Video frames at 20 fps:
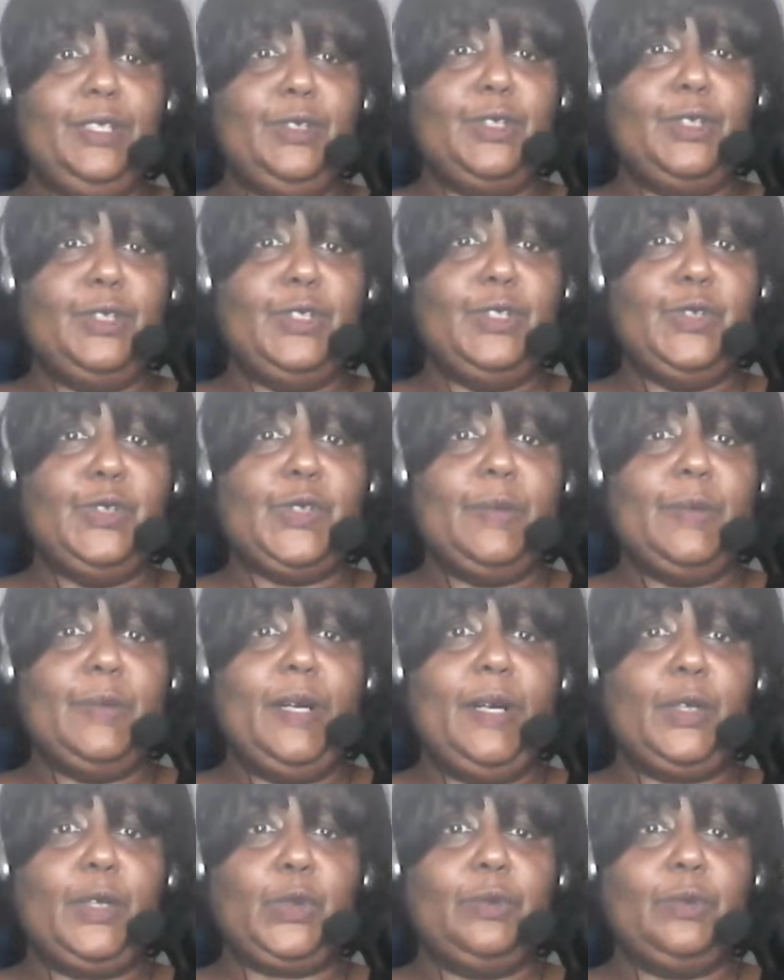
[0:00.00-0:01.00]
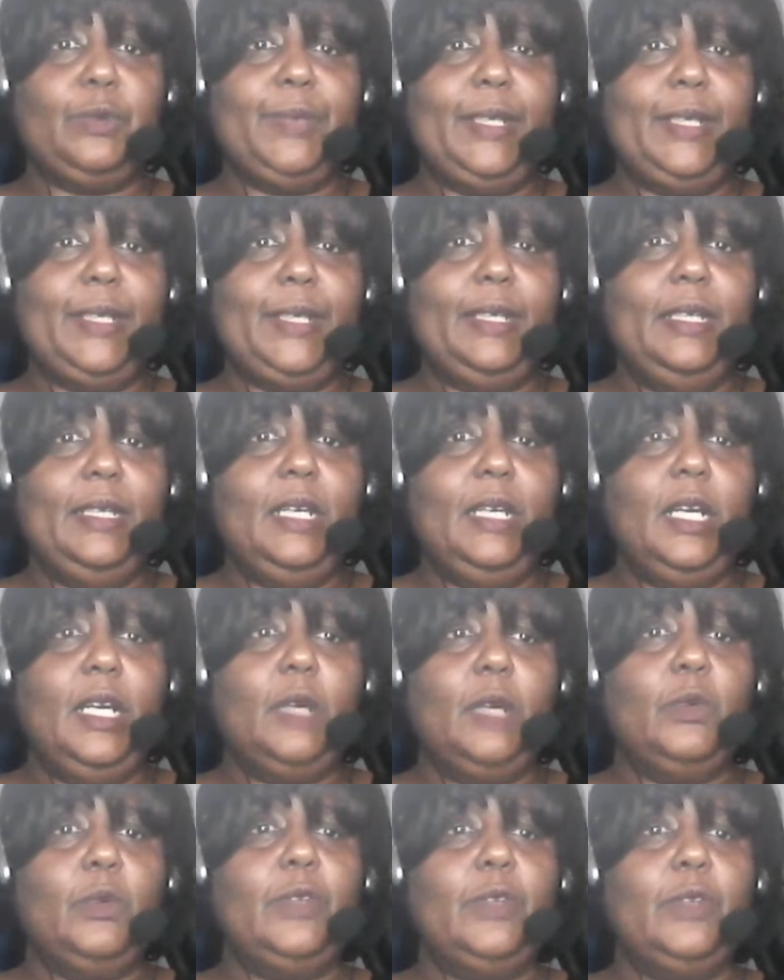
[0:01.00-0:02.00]
can do some ungrouping.
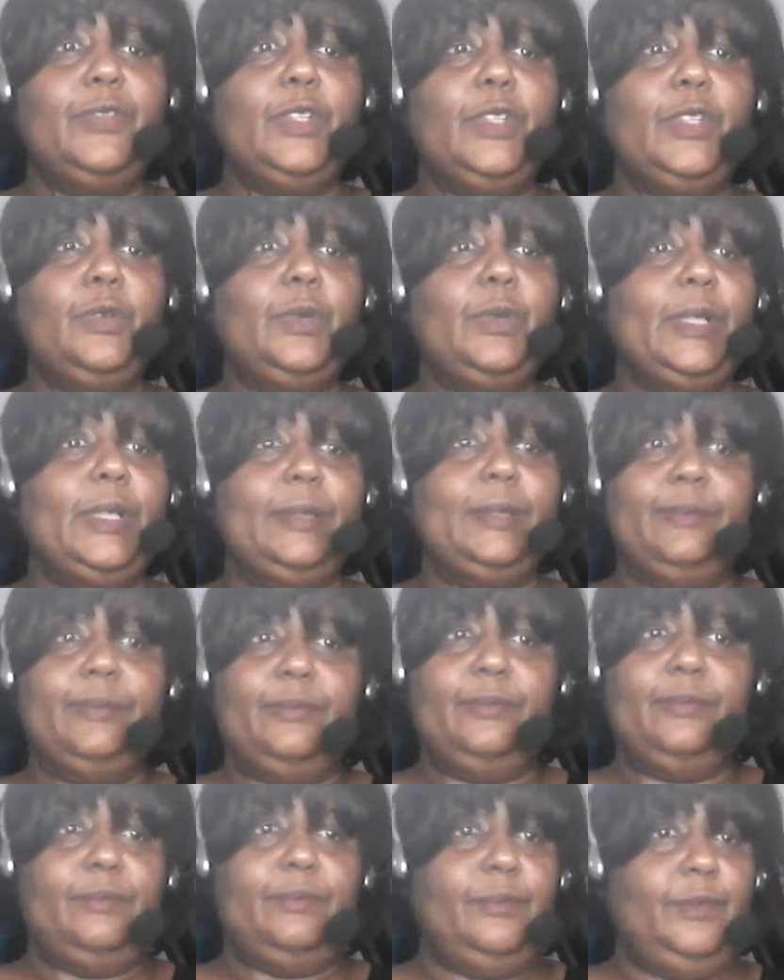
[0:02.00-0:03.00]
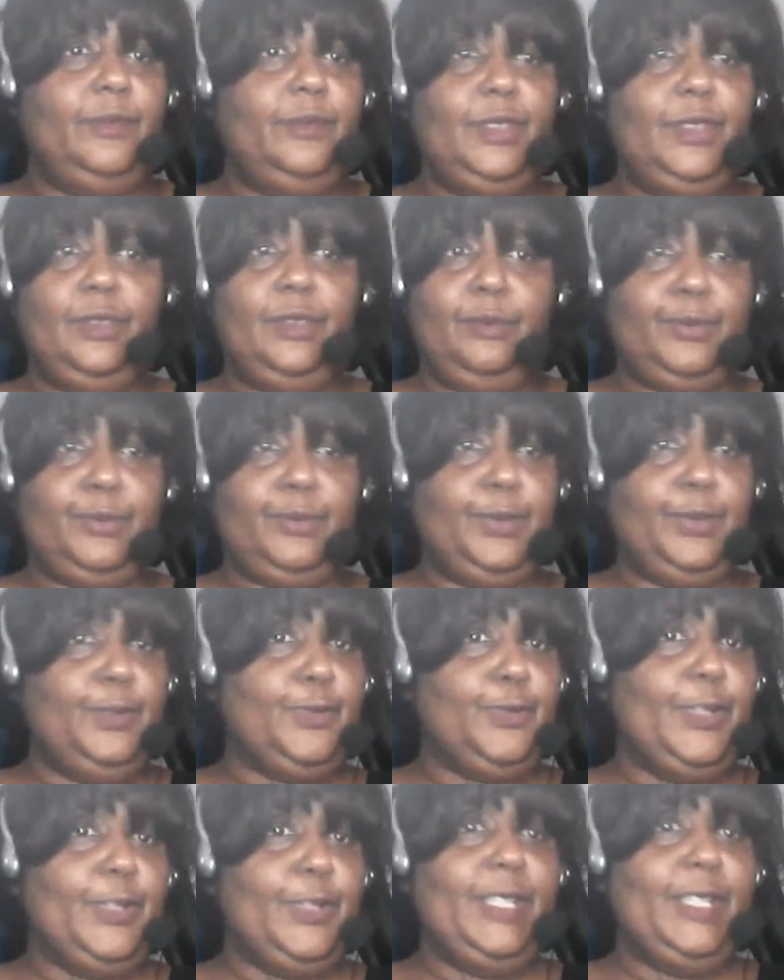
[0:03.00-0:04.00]
Reviewing,
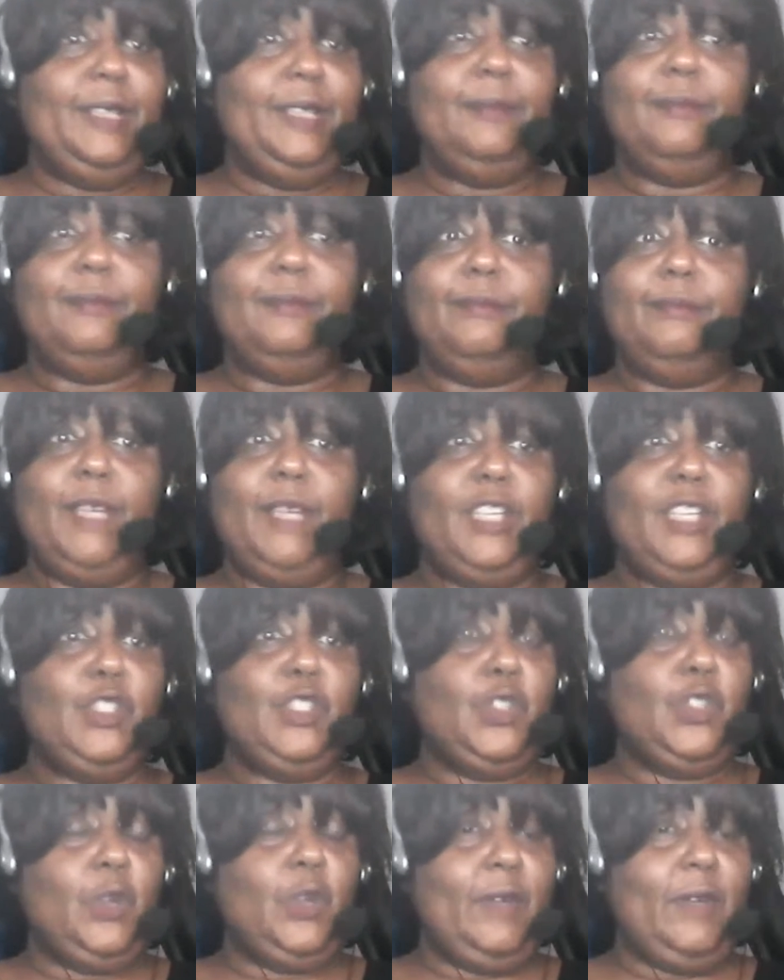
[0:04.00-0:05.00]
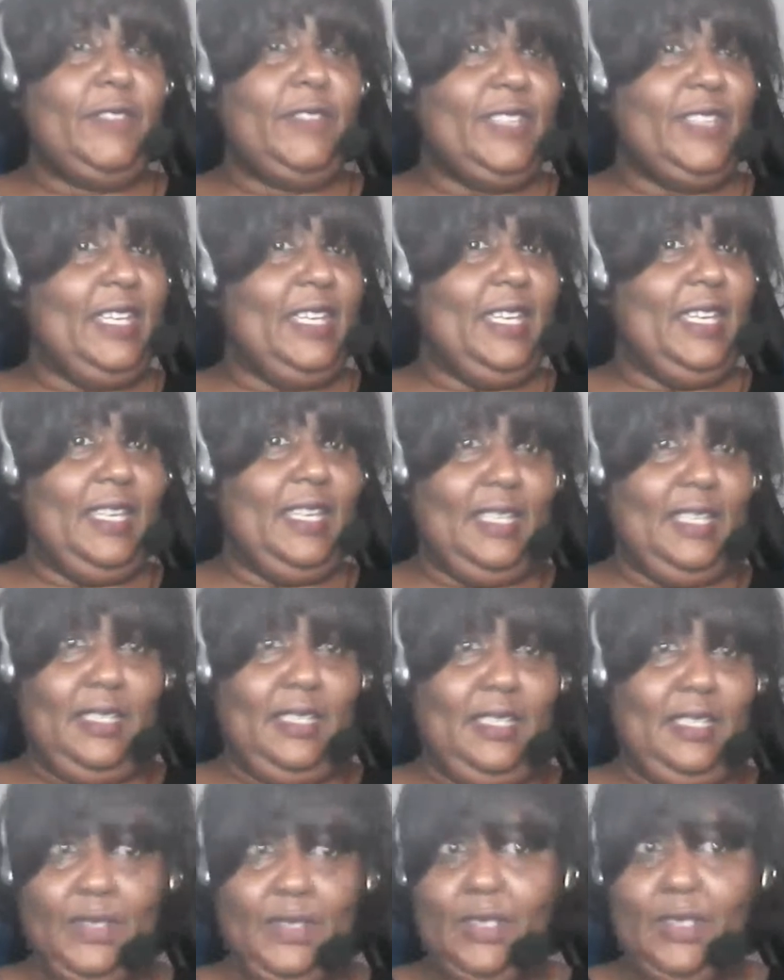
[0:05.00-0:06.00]
proofreading, making sure everything
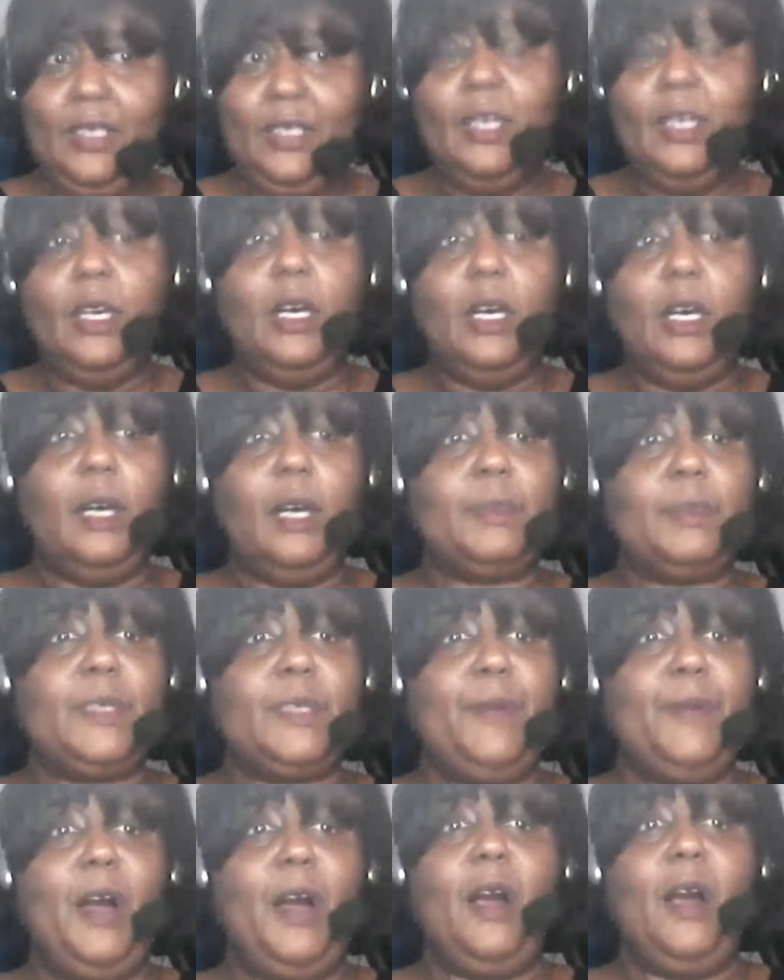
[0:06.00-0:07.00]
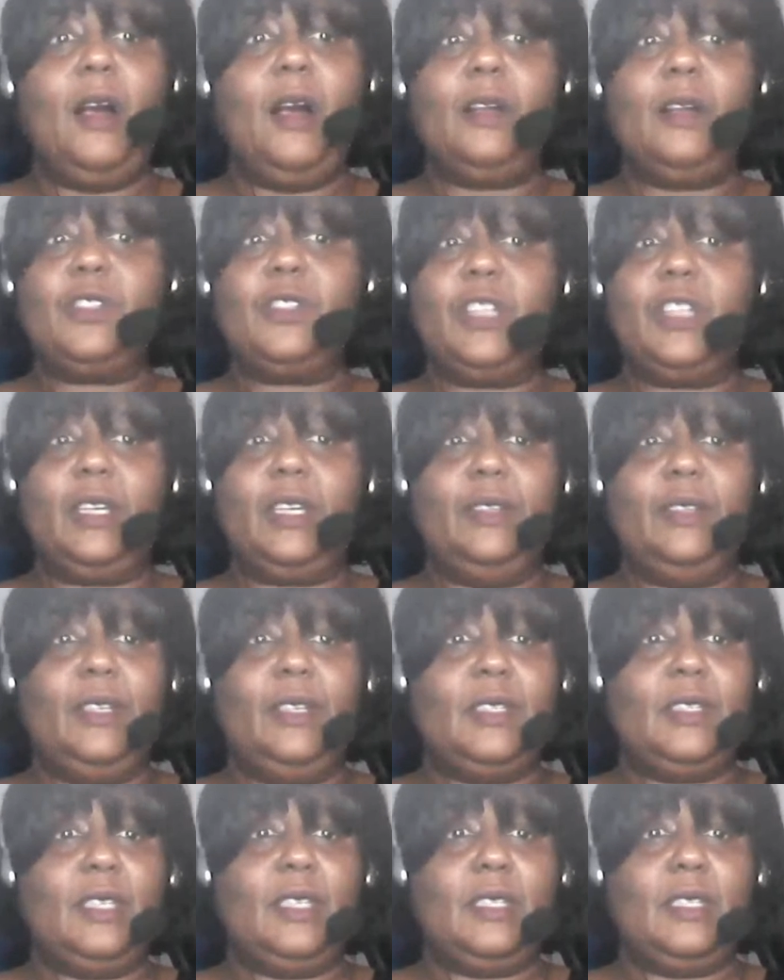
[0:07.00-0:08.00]
is up to par, checking
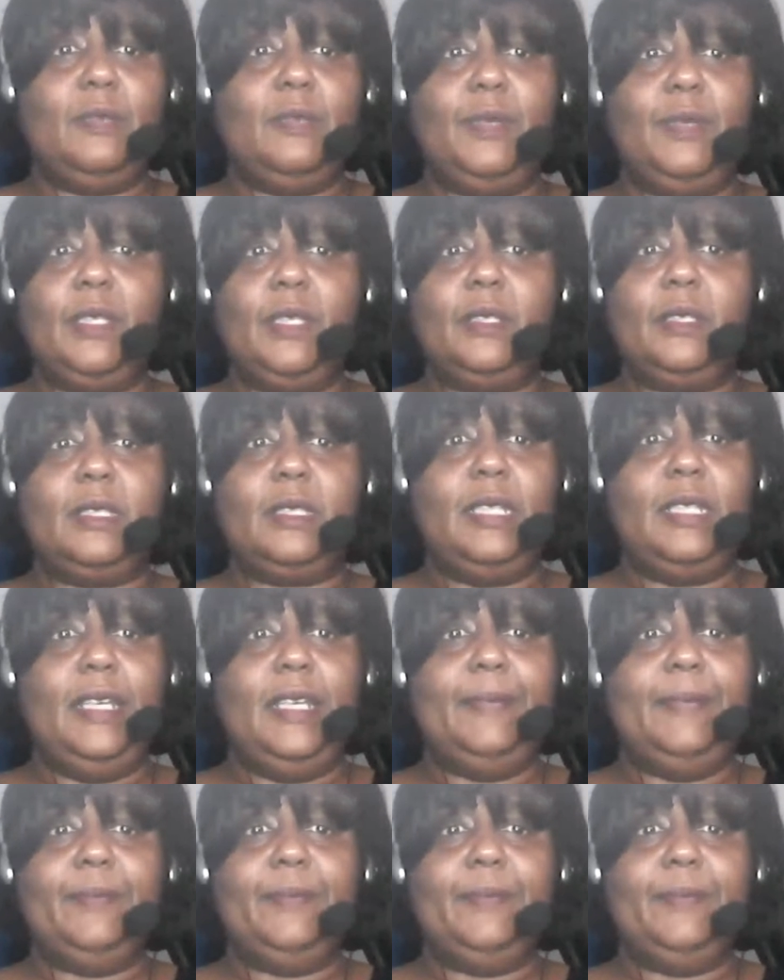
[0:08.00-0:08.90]
accessibility.